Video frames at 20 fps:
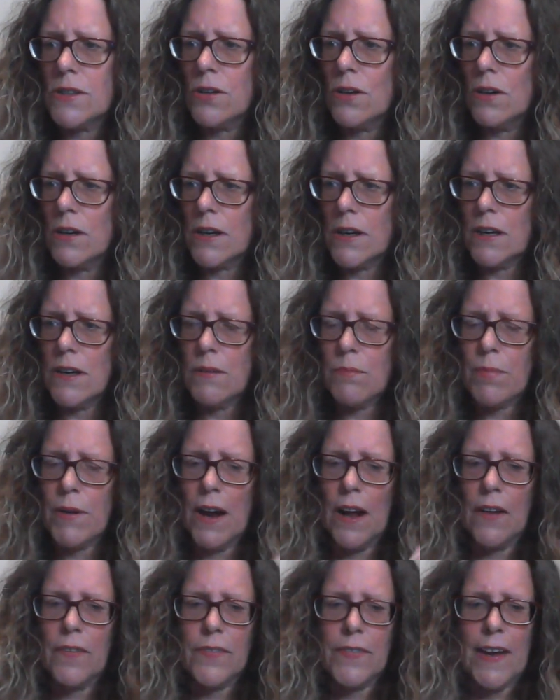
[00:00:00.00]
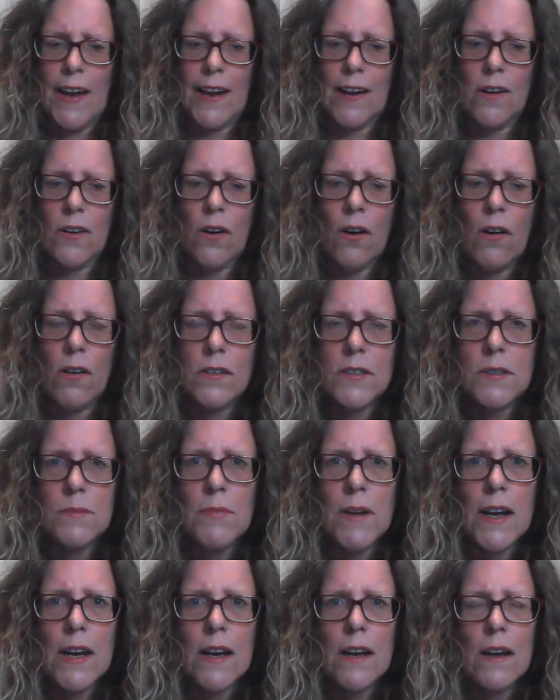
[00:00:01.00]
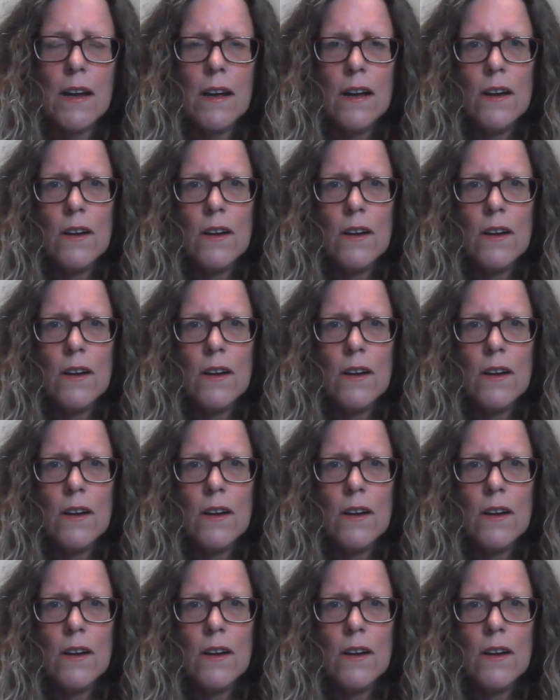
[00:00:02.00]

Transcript: talking about that cosmic